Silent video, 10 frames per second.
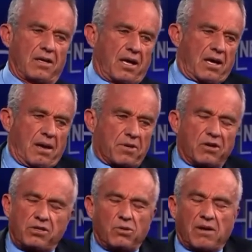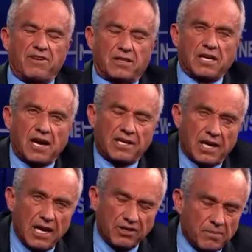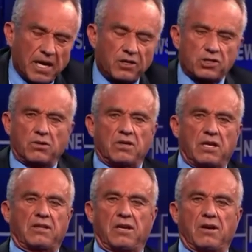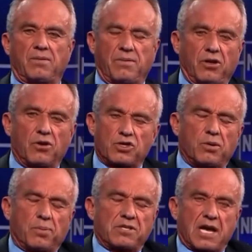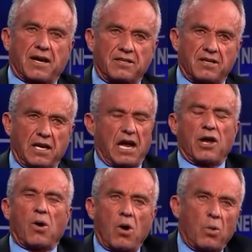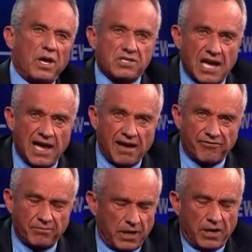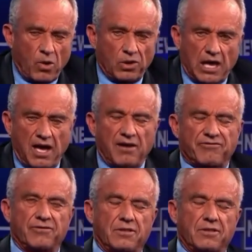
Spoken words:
I'm going to do everything I can to make sure that those are protected, and I always have my whole life.